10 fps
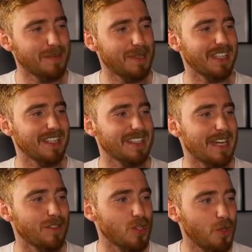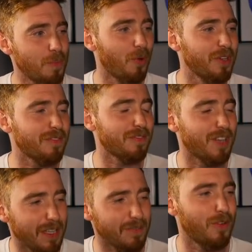market is down
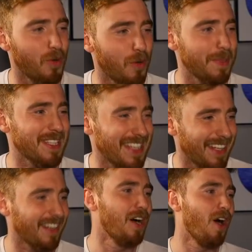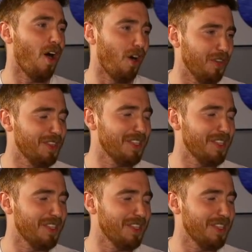2.54% on the